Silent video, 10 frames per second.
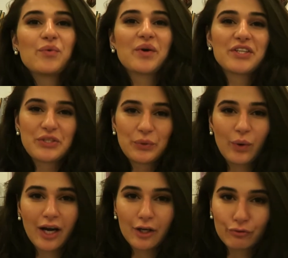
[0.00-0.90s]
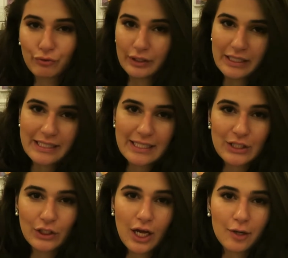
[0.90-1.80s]
that what you wear really
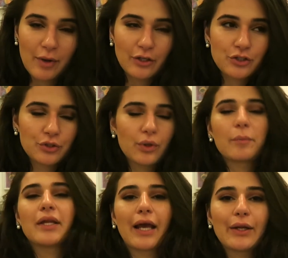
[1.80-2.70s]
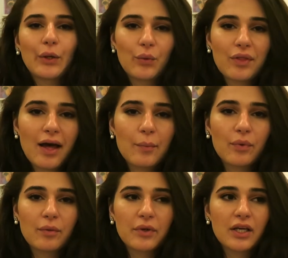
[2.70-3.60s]
says a lot about you i mean i know
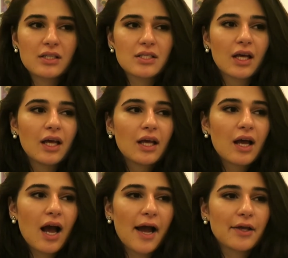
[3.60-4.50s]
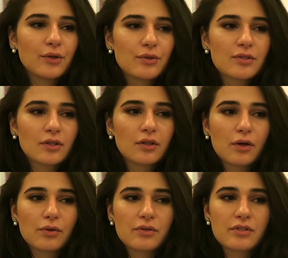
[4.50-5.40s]
that but because I use
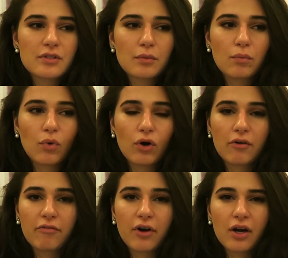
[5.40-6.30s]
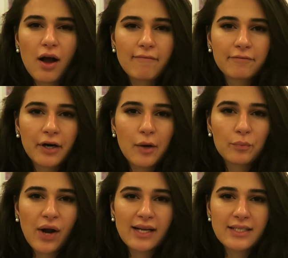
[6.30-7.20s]
clothes more for comfort
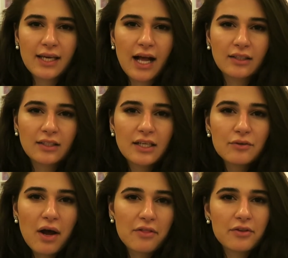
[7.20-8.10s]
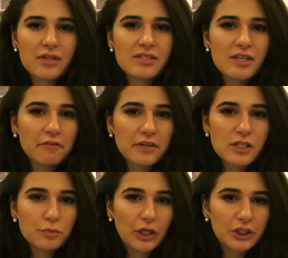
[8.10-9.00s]
and practicality rather than
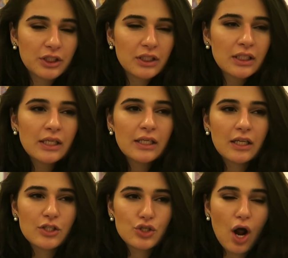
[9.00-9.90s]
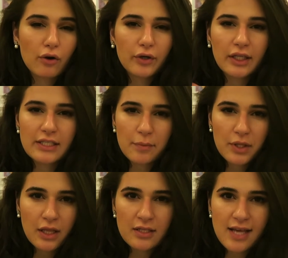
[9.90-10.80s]
self-expression. It's not really
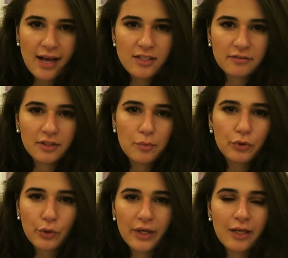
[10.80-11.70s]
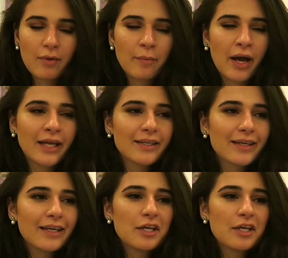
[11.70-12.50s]
something that's actively brewing in my mind.